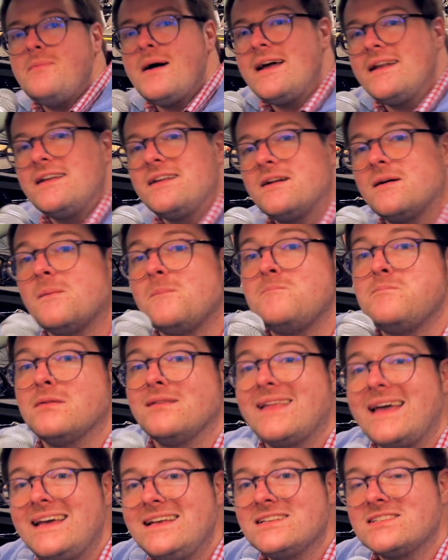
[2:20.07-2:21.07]
been in a
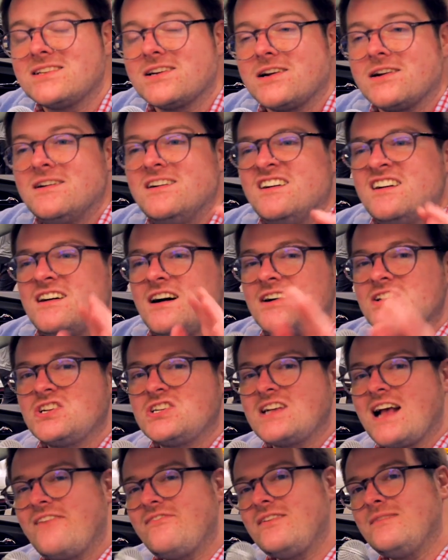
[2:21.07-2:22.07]
Blazer, a
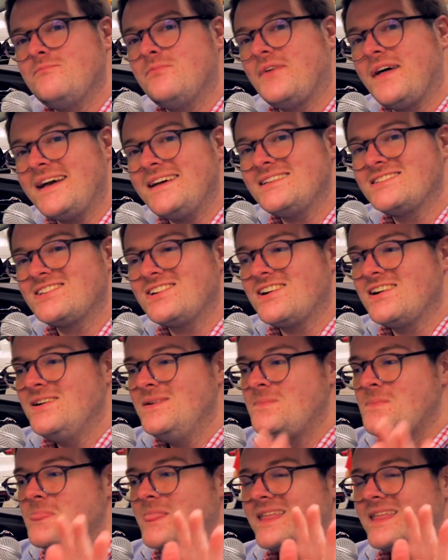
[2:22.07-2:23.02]
Chevy Blazer,